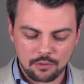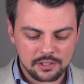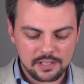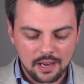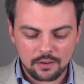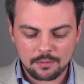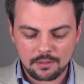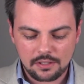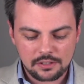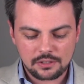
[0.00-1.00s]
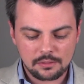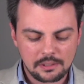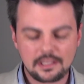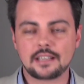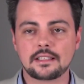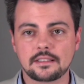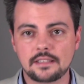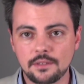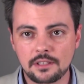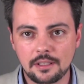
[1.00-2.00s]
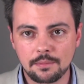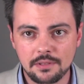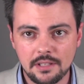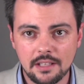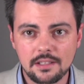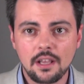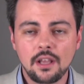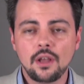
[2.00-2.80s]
more salary because you'll be taxed at 17%,